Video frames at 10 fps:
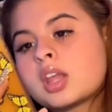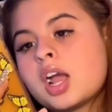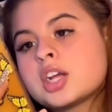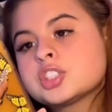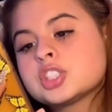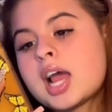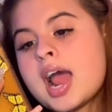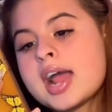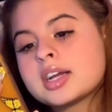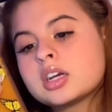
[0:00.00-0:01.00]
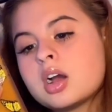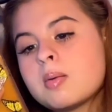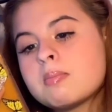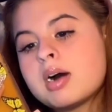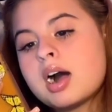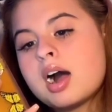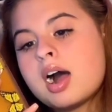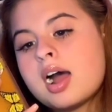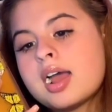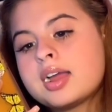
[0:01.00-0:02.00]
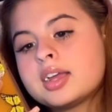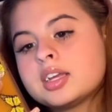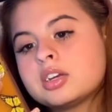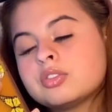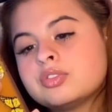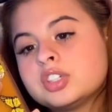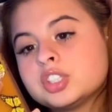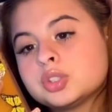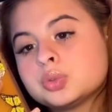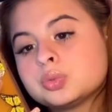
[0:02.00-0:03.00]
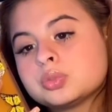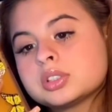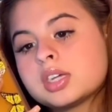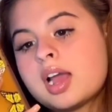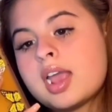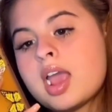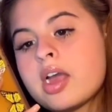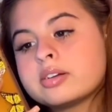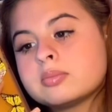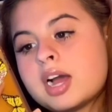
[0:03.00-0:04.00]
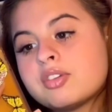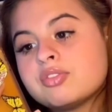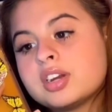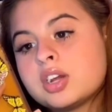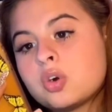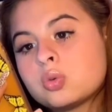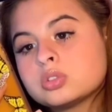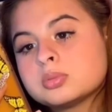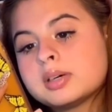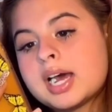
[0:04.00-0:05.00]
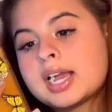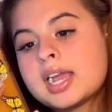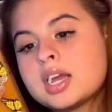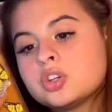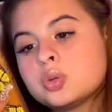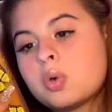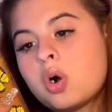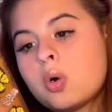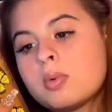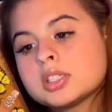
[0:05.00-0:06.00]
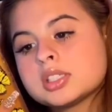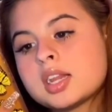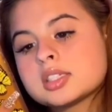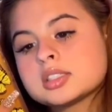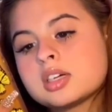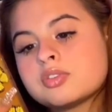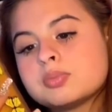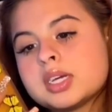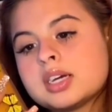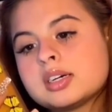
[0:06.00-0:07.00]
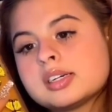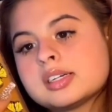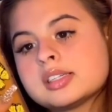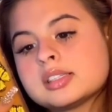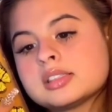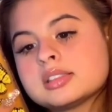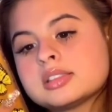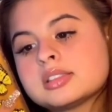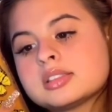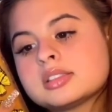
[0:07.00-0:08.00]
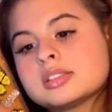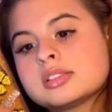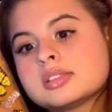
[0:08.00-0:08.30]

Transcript: check my views and my videos, but I can't do a whole bunch of other stuff because